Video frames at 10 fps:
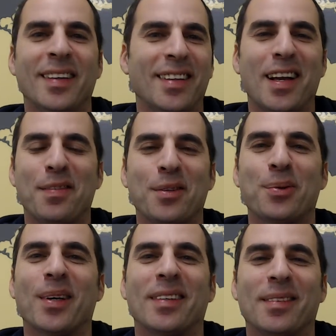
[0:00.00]
Not even
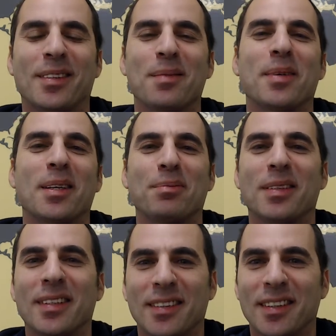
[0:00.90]
one. Somebody
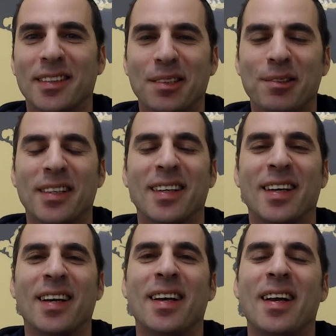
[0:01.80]
please disagree.
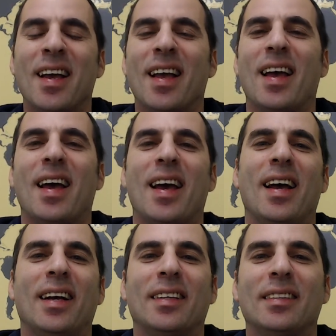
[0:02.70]

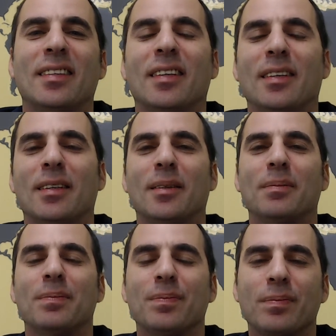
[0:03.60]
And
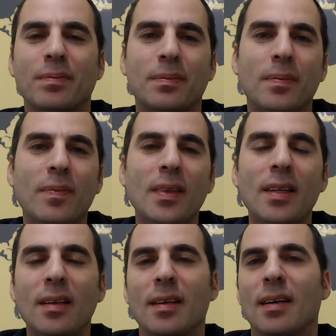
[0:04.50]
um,
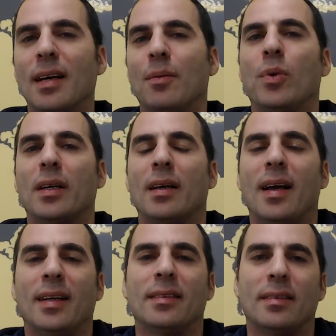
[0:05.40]
and what
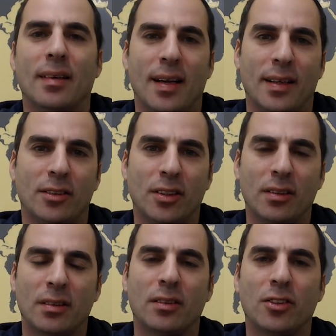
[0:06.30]
and and
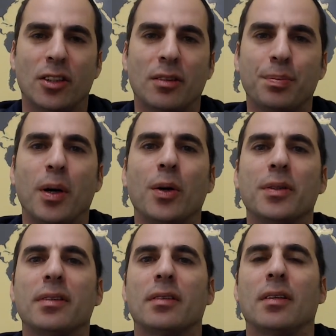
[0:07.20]
just just post